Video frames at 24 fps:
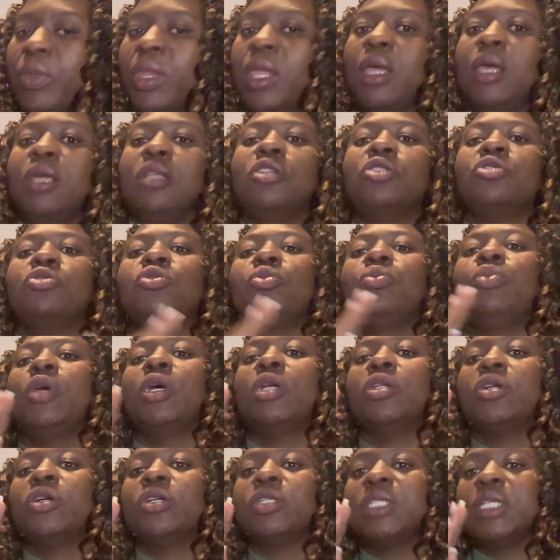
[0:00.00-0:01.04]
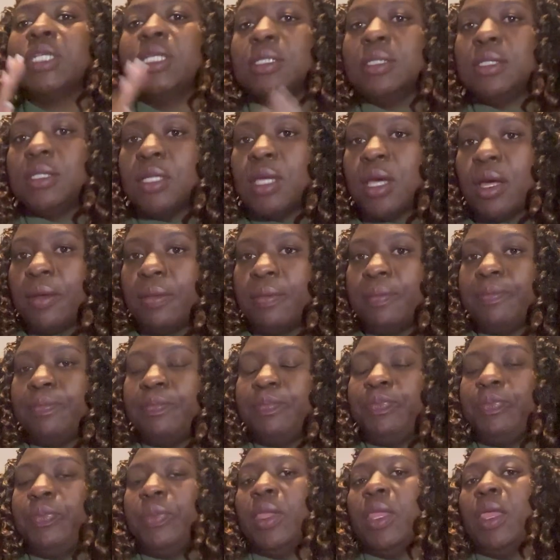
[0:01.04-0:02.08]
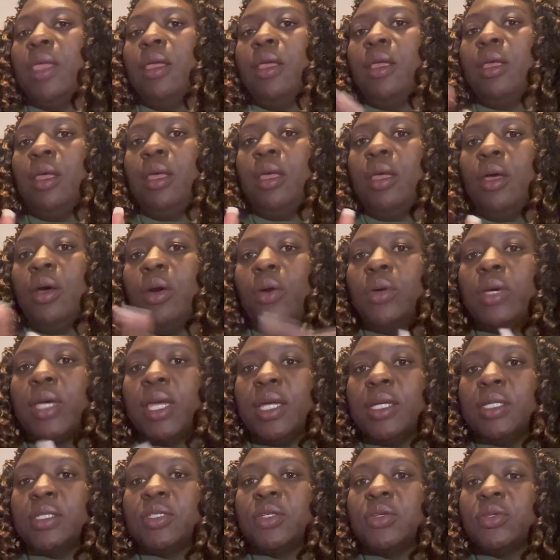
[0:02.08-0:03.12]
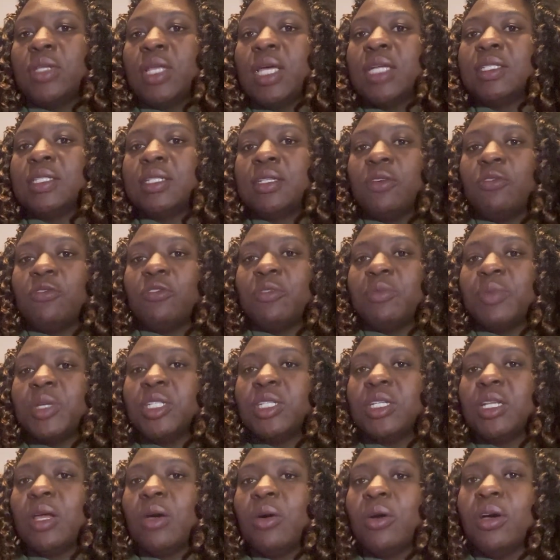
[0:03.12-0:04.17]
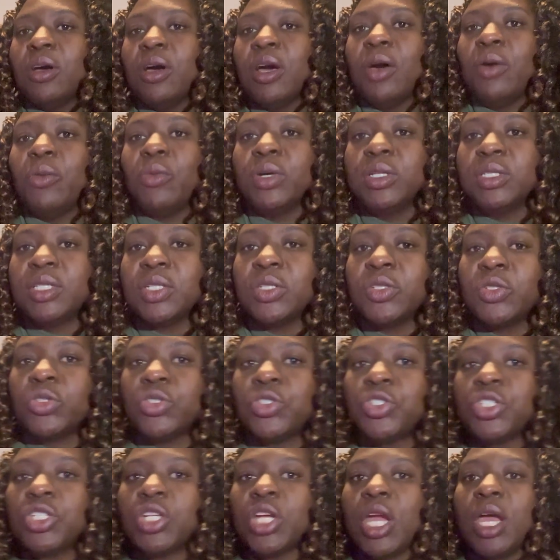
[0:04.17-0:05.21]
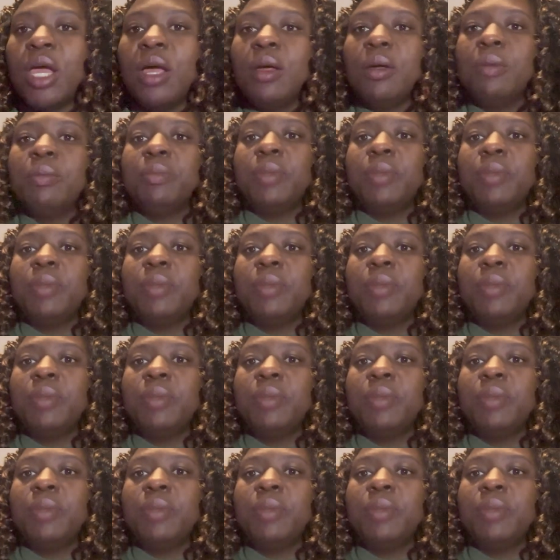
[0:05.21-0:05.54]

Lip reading: and it will be a lot easier. Okay, so that's the information I wanted to share.